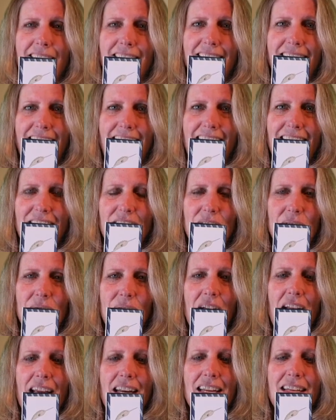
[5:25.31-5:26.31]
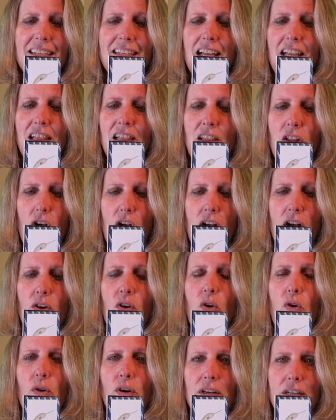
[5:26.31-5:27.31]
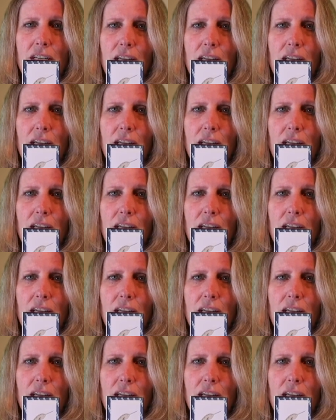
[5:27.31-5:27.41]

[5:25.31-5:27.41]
that's right, he's a long horn